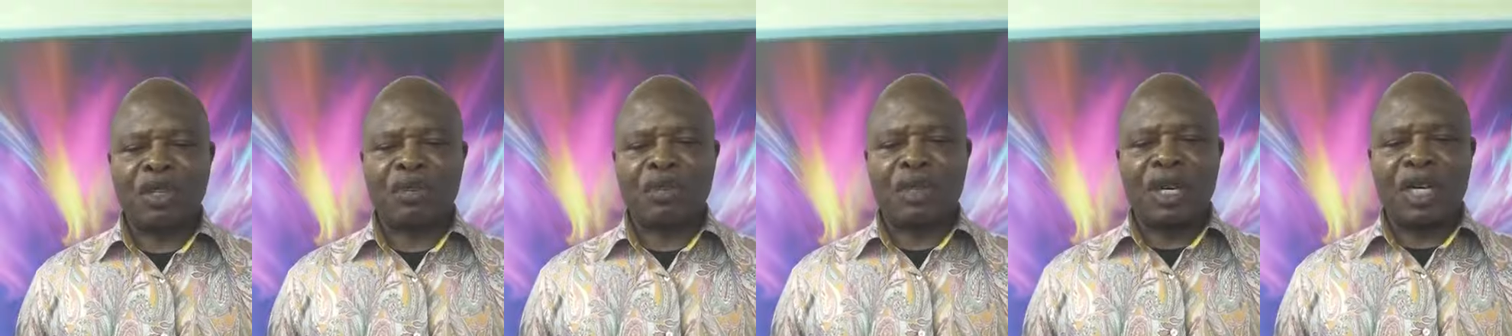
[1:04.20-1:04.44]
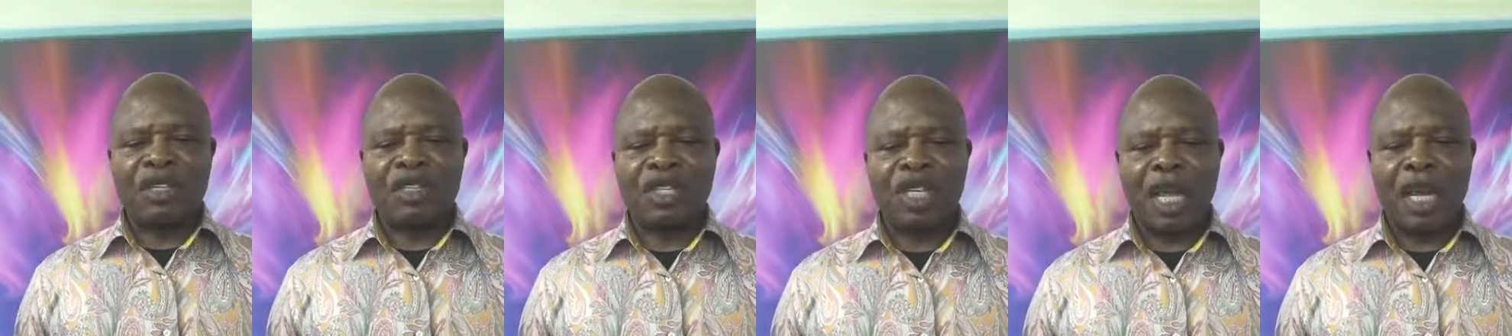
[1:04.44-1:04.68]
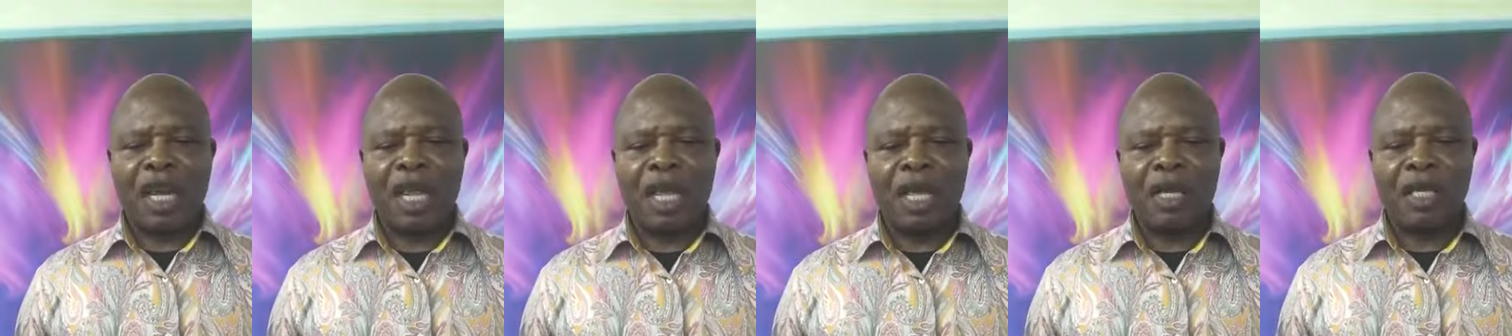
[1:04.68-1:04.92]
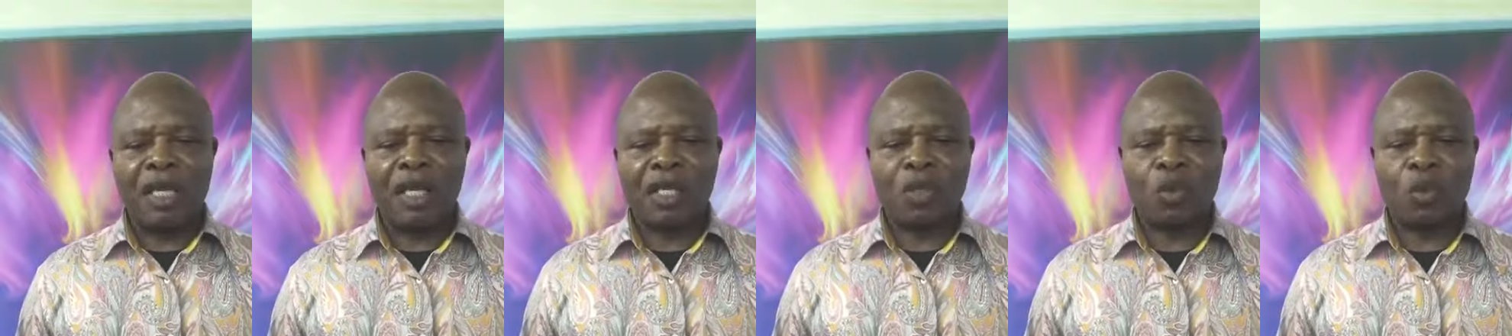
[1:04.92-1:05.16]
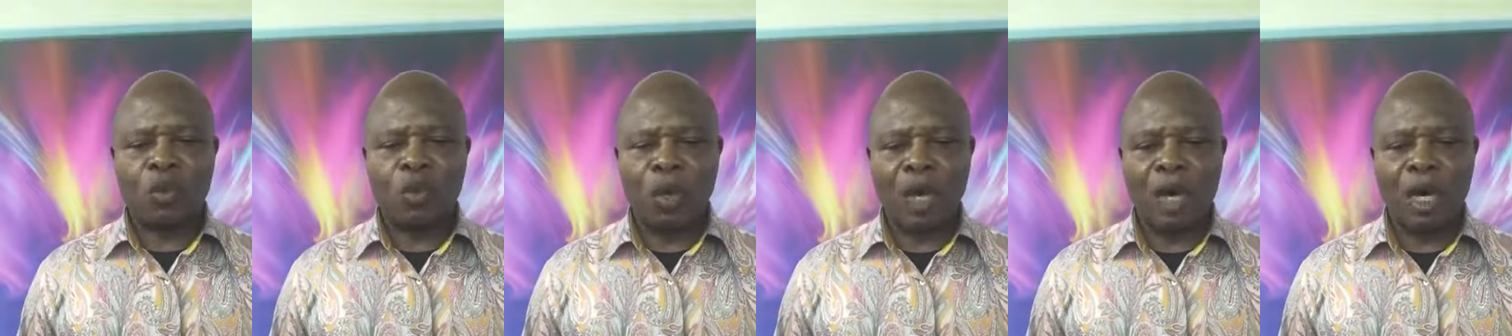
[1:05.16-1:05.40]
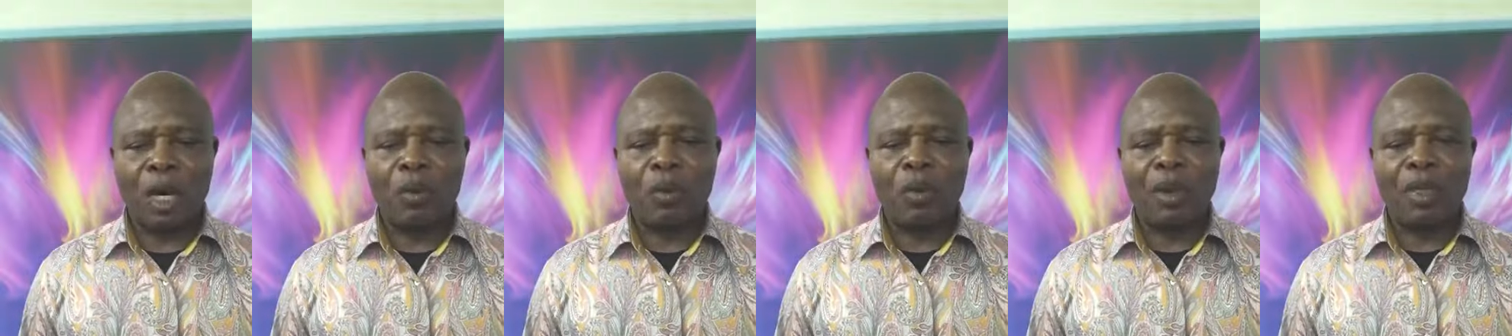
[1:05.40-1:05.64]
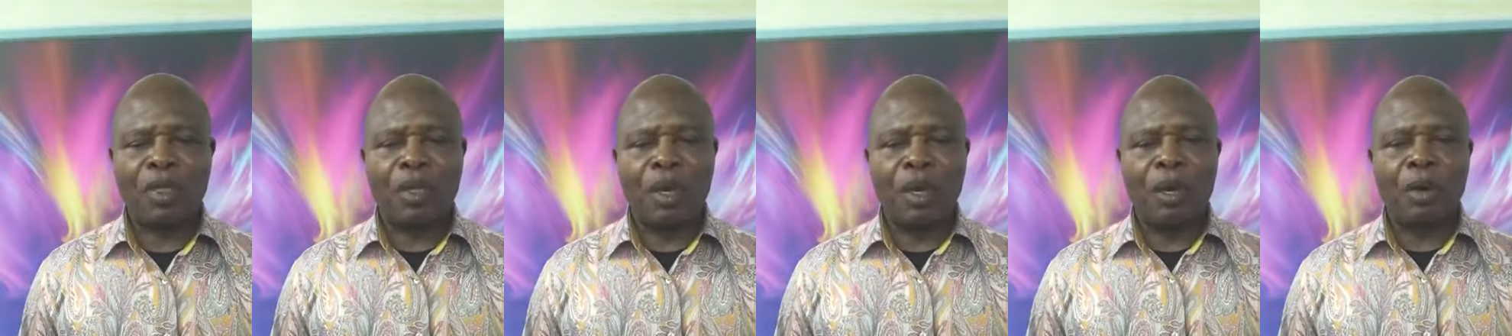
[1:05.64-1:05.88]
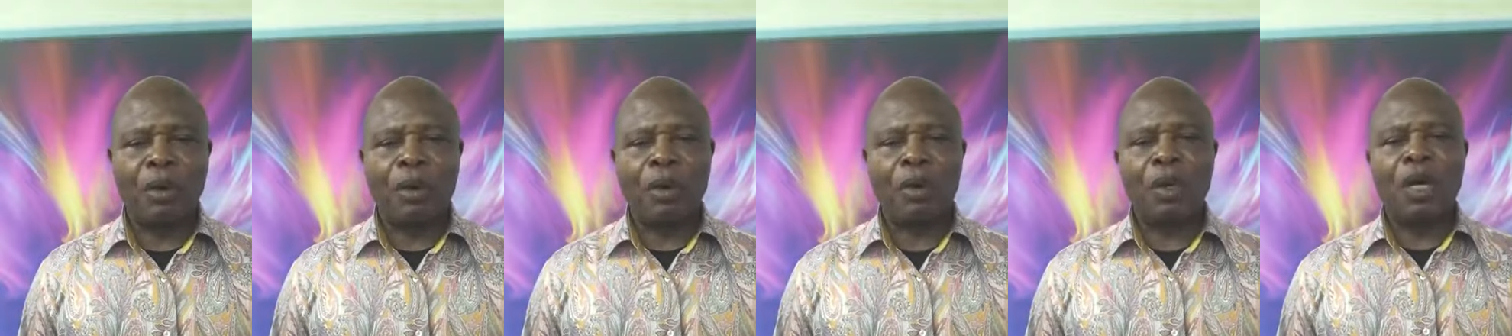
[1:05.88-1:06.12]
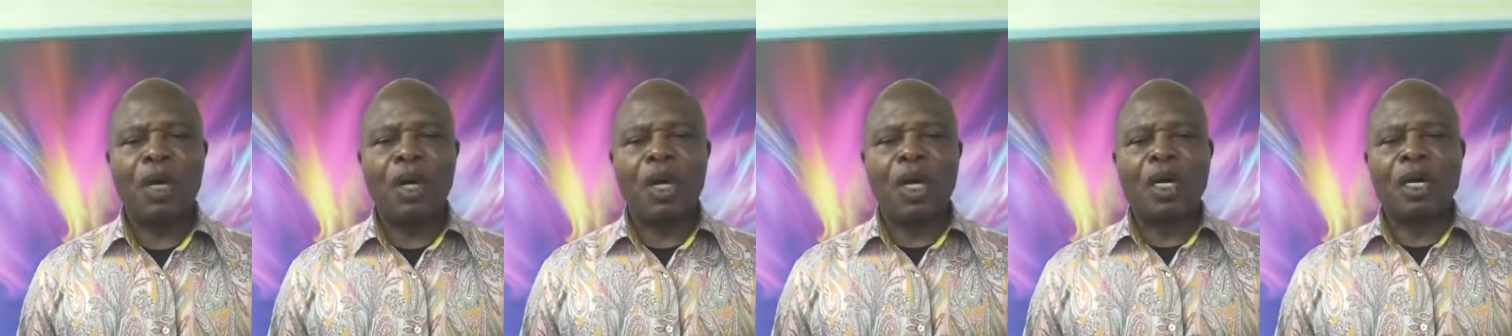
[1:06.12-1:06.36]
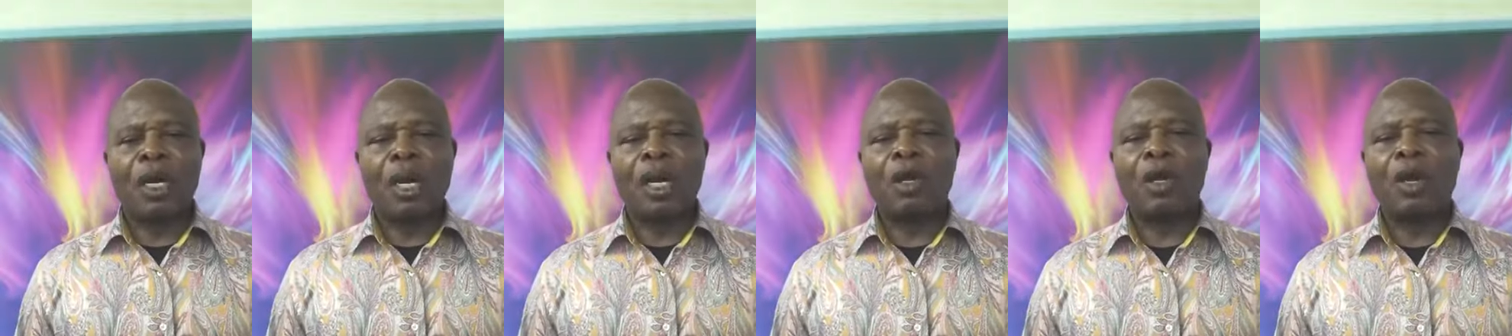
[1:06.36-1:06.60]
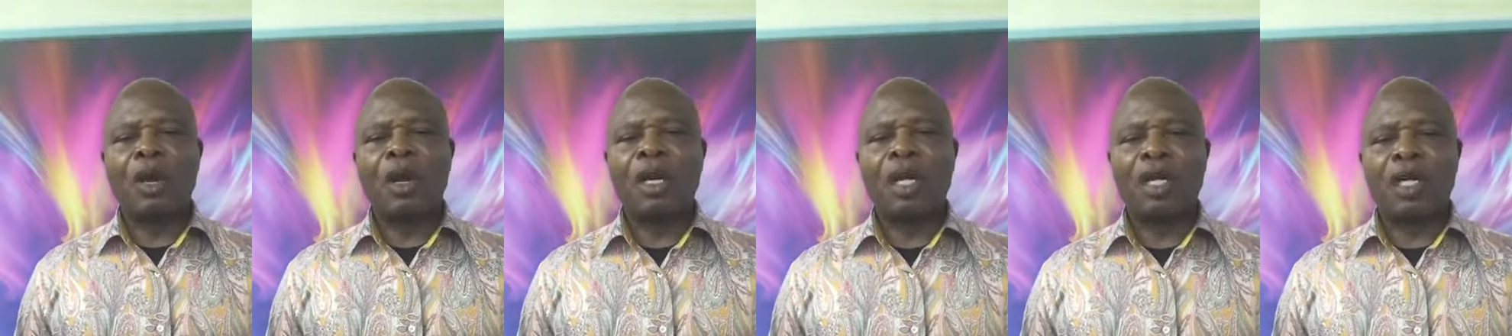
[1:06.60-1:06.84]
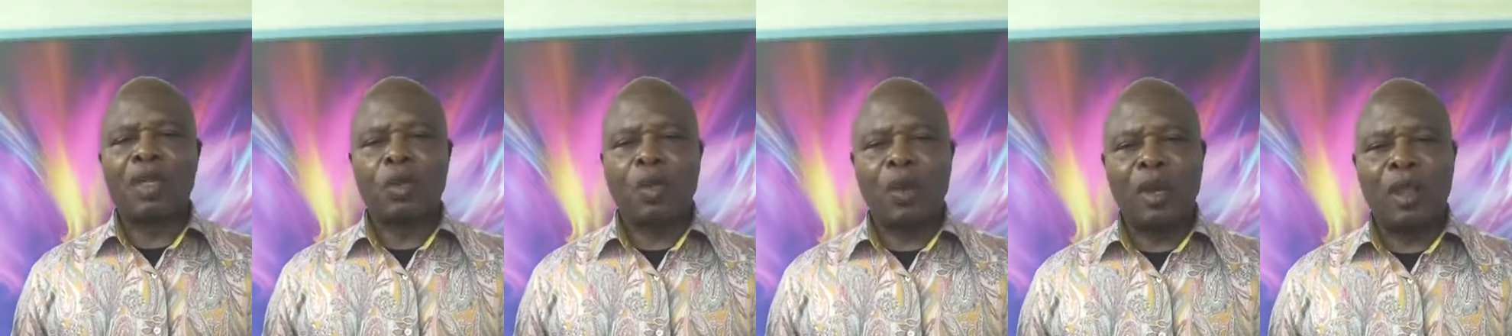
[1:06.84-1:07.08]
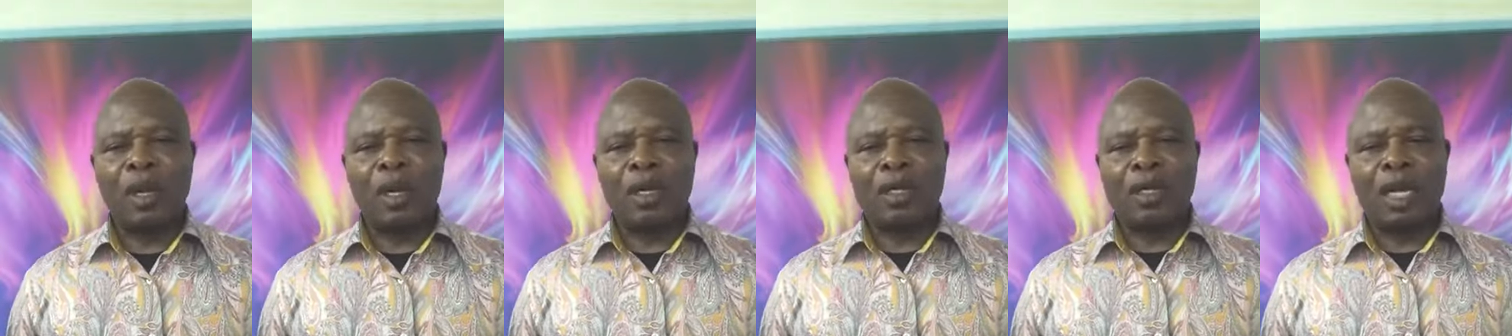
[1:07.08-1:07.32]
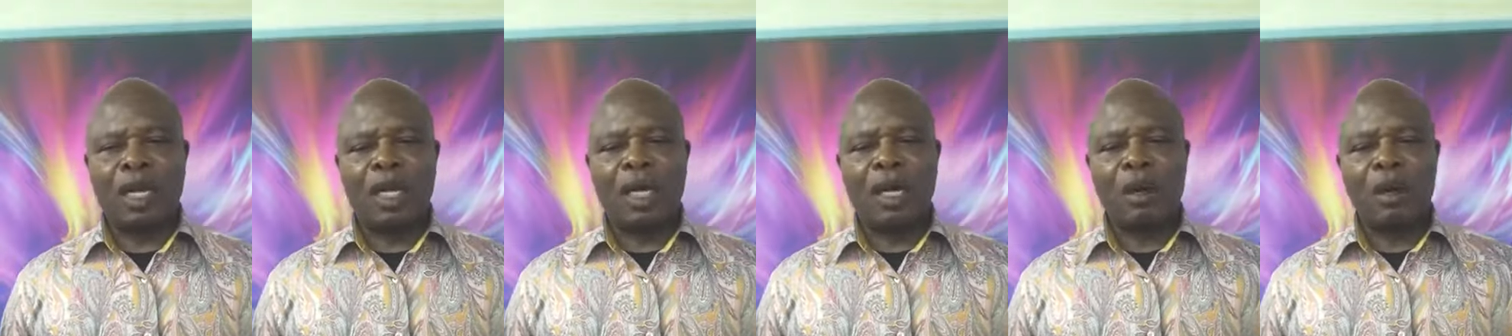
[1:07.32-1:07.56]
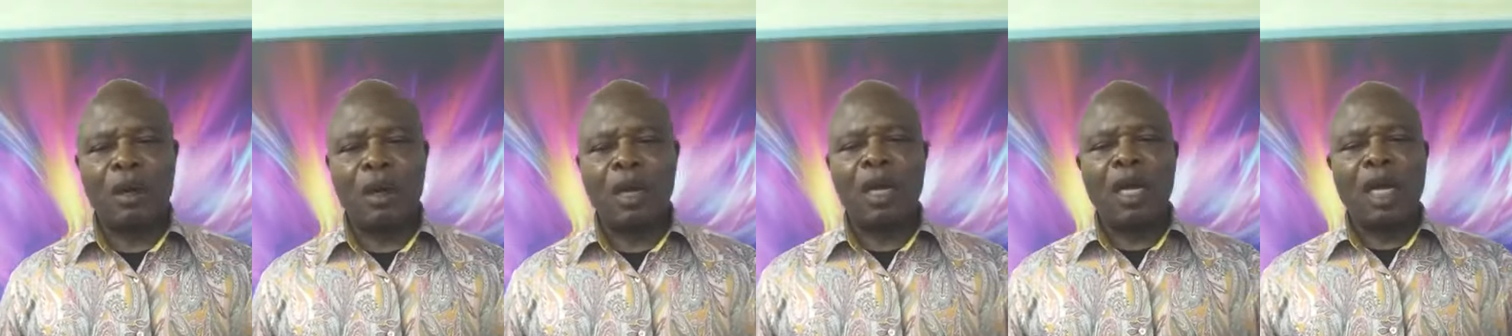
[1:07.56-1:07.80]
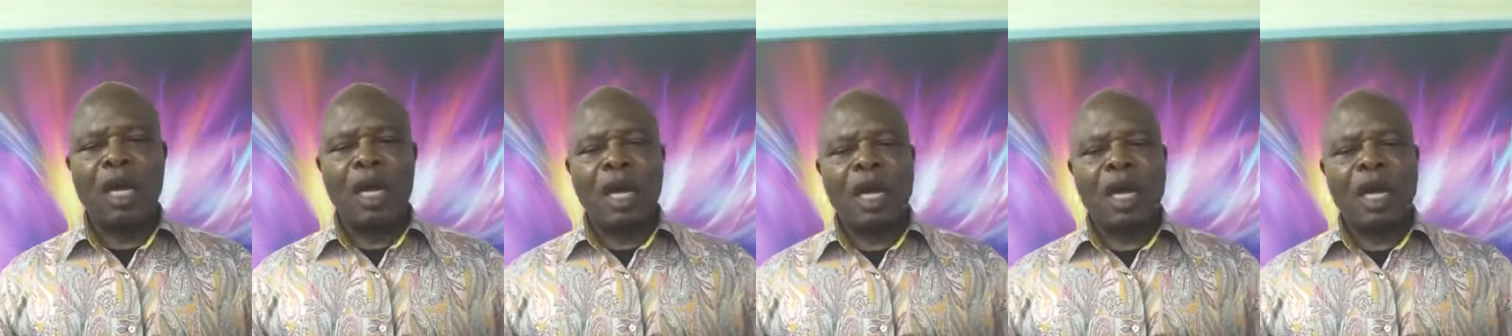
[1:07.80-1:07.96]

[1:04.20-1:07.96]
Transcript: Christ, Jenny is well with you. The Lord is with us, hallelujah.